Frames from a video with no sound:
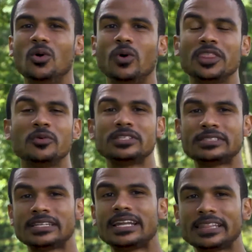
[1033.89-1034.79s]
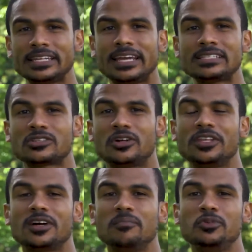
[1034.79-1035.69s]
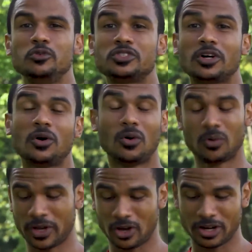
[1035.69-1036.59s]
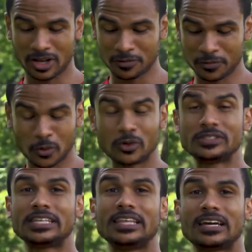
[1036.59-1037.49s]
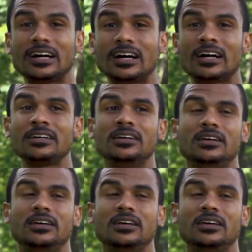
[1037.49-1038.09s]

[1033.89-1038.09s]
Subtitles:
Whether we're sitting at the desk on the computer or we're on our phones in the car,